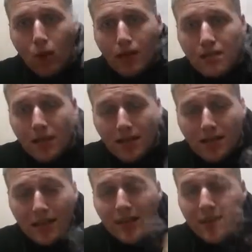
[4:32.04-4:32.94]
what? A
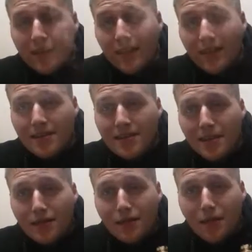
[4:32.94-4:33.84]
single
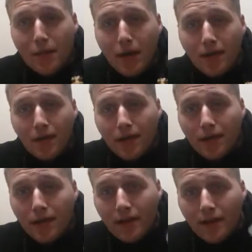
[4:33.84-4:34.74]
18650 battery.